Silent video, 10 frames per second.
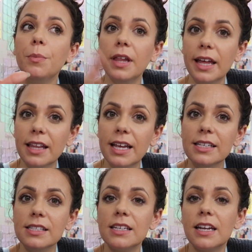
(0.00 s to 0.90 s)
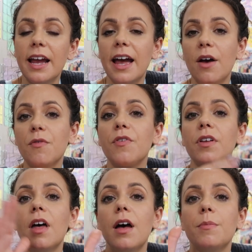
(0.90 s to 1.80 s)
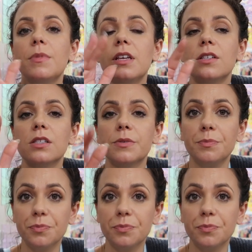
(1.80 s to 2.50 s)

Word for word: playlist, and I have um, these